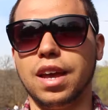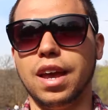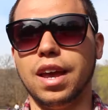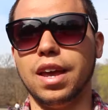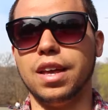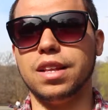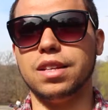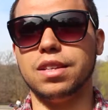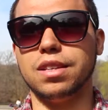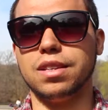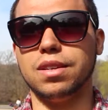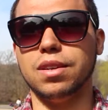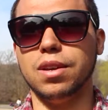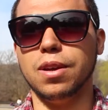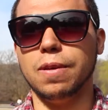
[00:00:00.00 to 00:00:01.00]

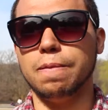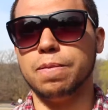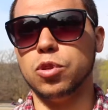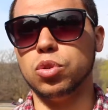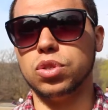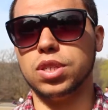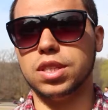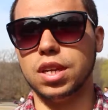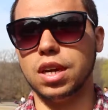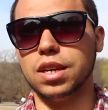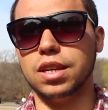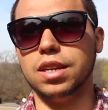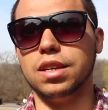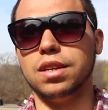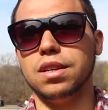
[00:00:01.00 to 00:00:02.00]
and you
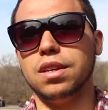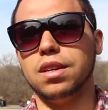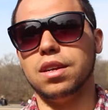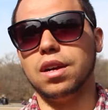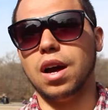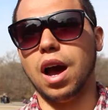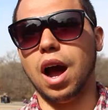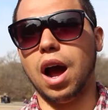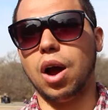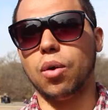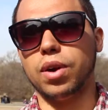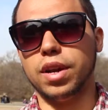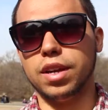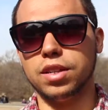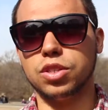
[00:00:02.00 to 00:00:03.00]
study
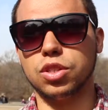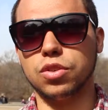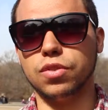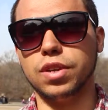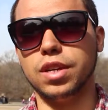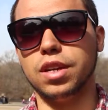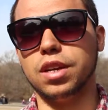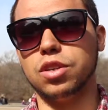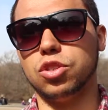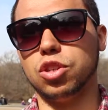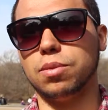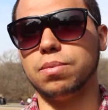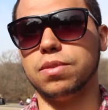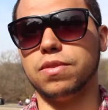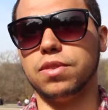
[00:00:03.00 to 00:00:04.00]
our history in
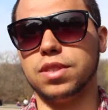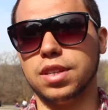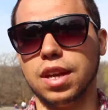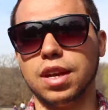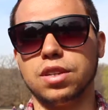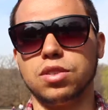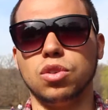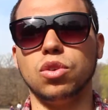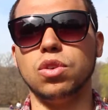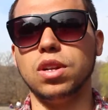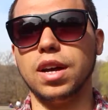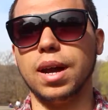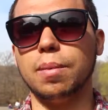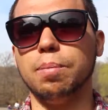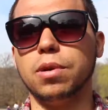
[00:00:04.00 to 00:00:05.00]
terms of sex, so you
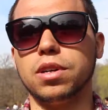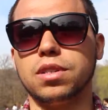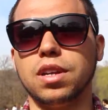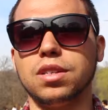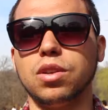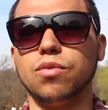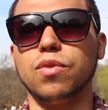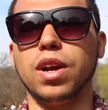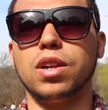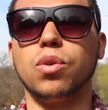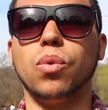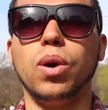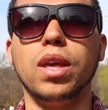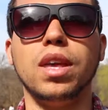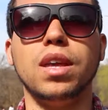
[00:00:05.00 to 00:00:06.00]
look at books like The Red
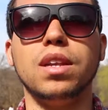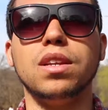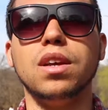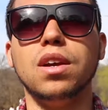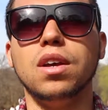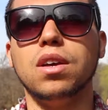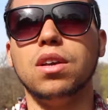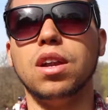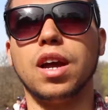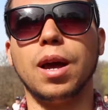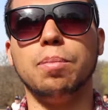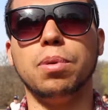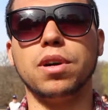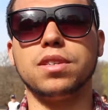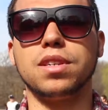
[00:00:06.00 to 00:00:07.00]
Queen, you look
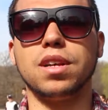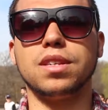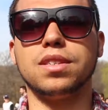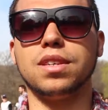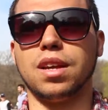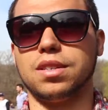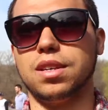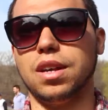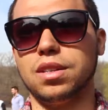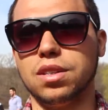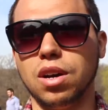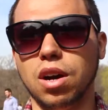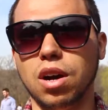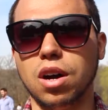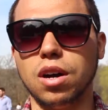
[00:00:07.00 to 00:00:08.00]
at books like Sex at
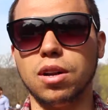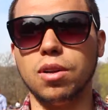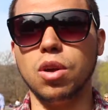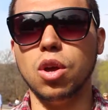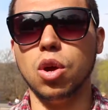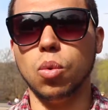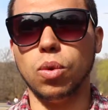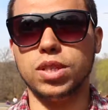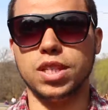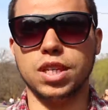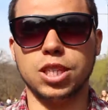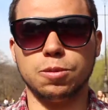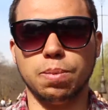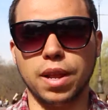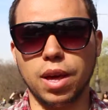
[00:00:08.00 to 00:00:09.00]
Dawn, which
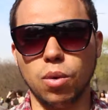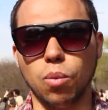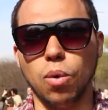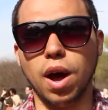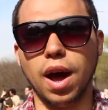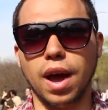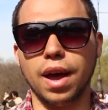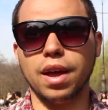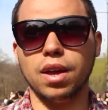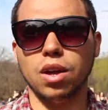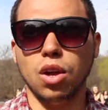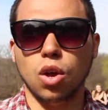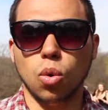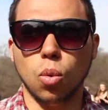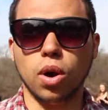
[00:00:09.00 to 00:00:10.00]
explain why
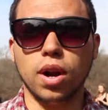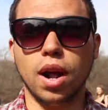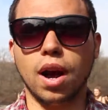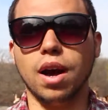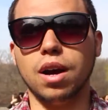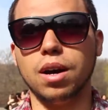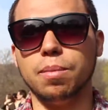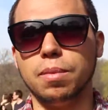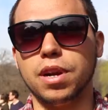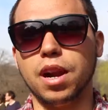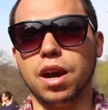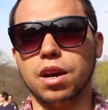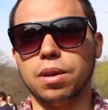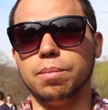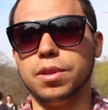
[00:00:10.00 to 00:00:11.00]
we're not a
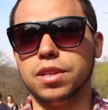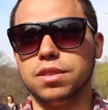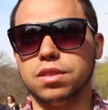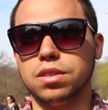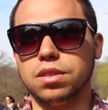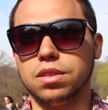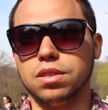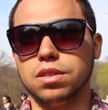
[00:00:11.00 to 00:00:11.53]
monogamous